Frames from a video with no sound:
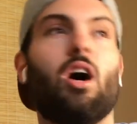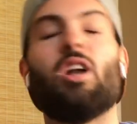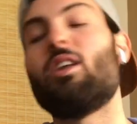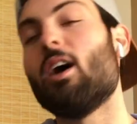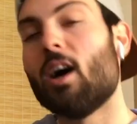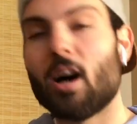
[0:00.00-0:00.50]
a
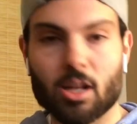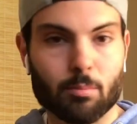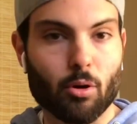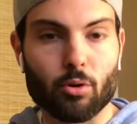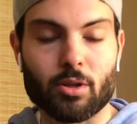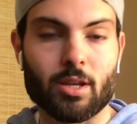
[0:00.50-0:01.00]
ton of
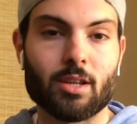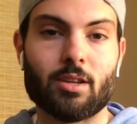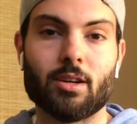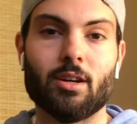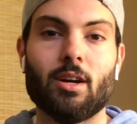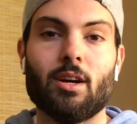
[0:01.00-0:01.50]
protein
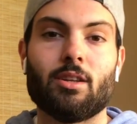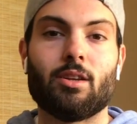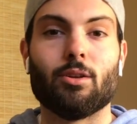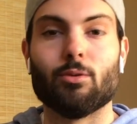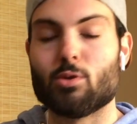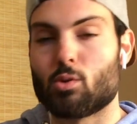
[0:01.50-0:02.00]
to
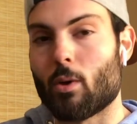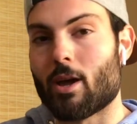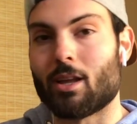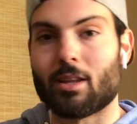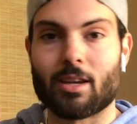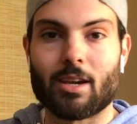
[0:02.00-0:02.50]
lose
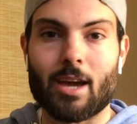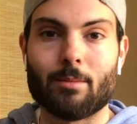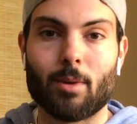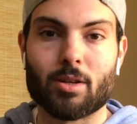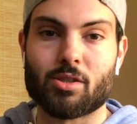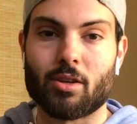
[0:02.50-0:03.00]
weight and to gain
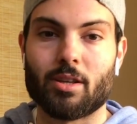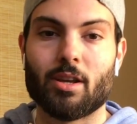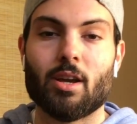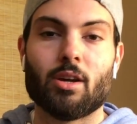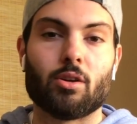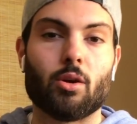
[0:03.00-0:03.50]
muscle. And,
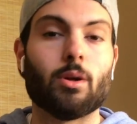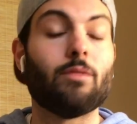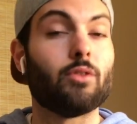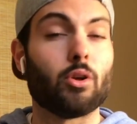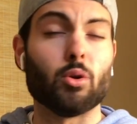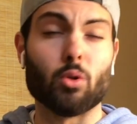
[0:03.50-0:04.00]

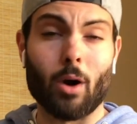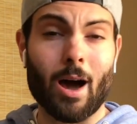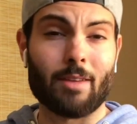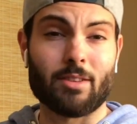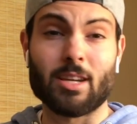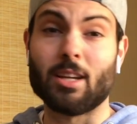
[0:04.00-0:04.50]
even though you don't
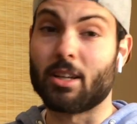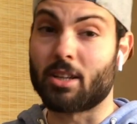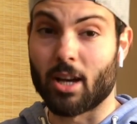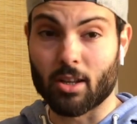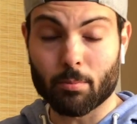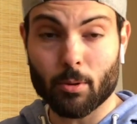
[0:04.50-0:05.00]
have to eat a
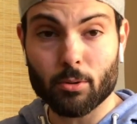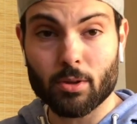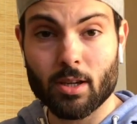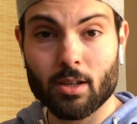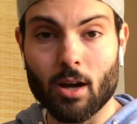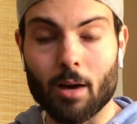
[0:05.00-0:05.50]
ton of
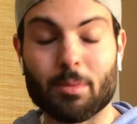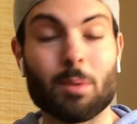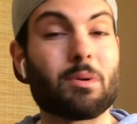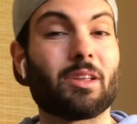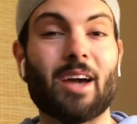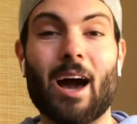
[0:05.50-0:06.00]
protein,
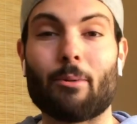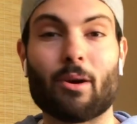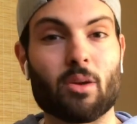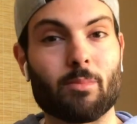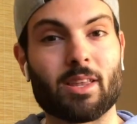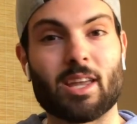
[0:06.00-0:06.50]
typically I
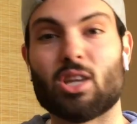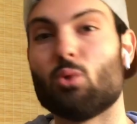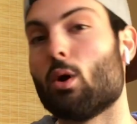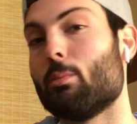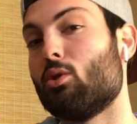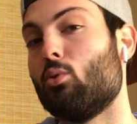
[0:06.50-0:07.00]
recommend
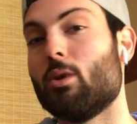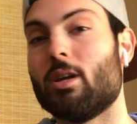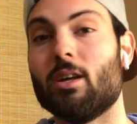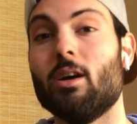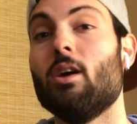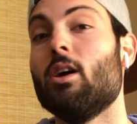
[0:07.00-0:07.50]
anywhere
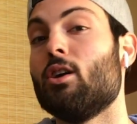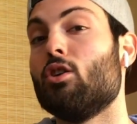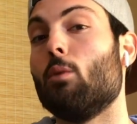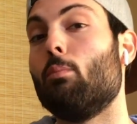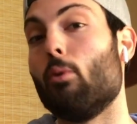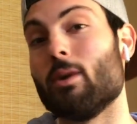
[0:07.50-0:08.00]
between
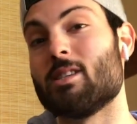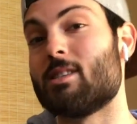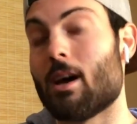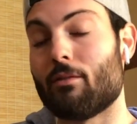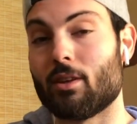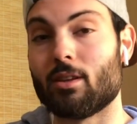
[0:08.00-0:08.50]

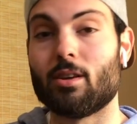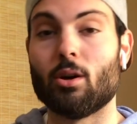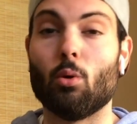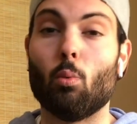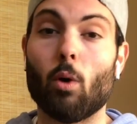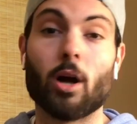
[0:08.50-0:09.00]
0.7 to
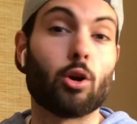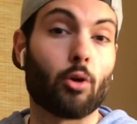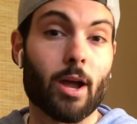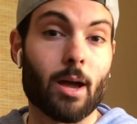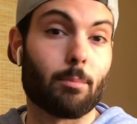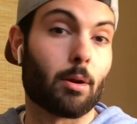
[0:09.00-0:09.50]
1
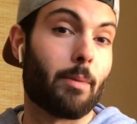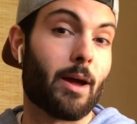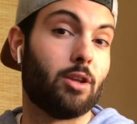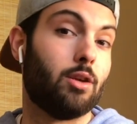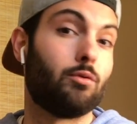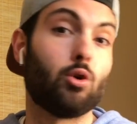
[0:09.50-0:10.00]
gram per
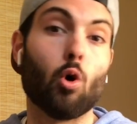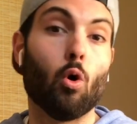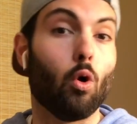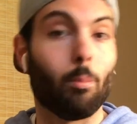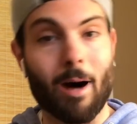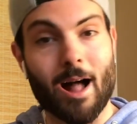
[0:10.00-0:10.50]
pound of
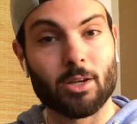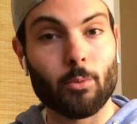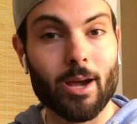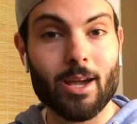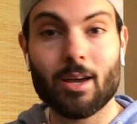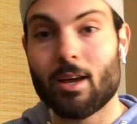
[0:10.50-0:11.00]
goal body
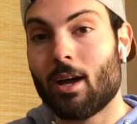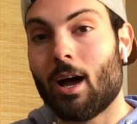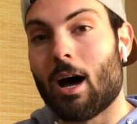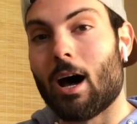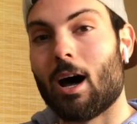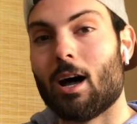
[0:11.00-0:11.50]
weight.
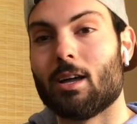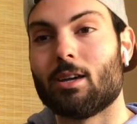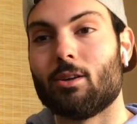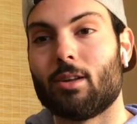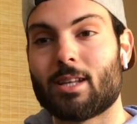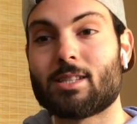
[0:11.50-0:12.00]

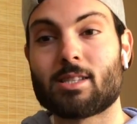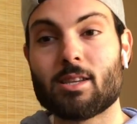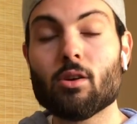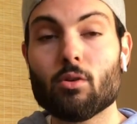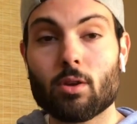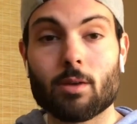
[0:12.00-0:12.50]
That
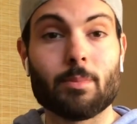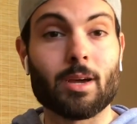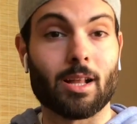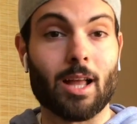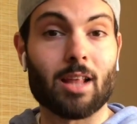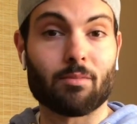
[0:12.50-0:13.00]
still can be
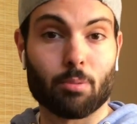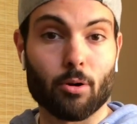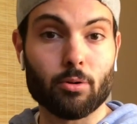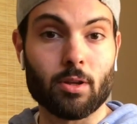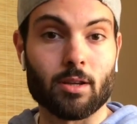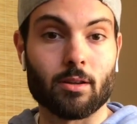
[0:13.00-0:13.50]
a lot of
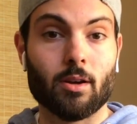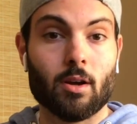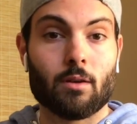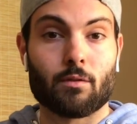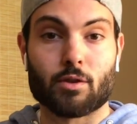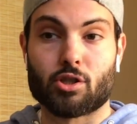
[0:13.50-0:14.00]
protein
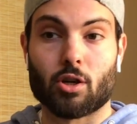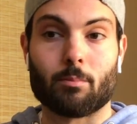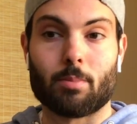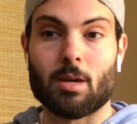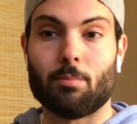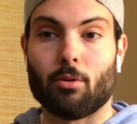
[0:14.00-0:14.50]
for certain
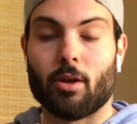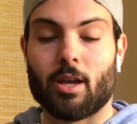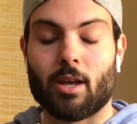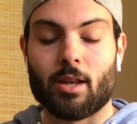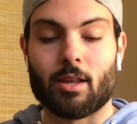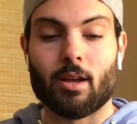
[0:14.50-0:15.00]
people.
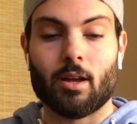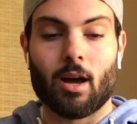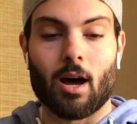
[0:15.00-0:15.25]
And